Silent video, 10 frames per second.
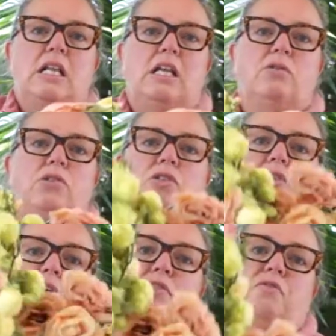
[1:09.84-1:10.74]
little
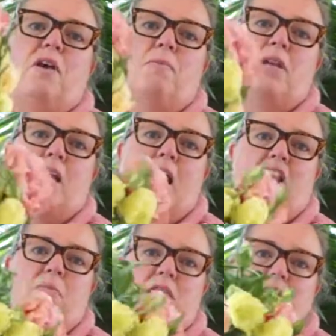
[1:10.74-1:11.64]
soft feminine
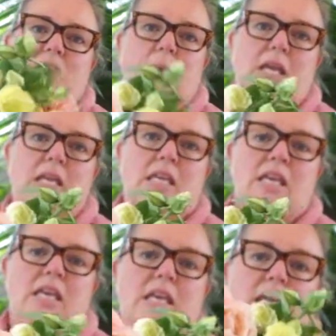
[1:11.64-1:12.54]
element this week
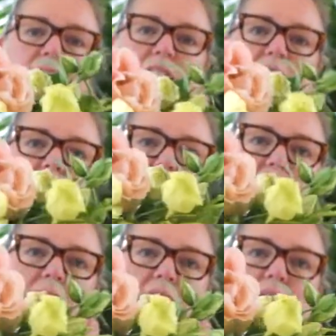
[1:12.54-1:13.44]
is
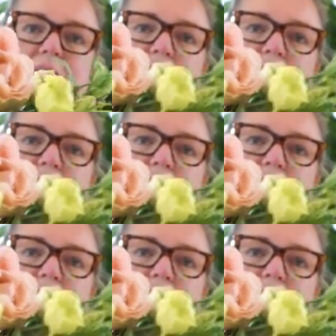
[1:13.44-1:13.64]
the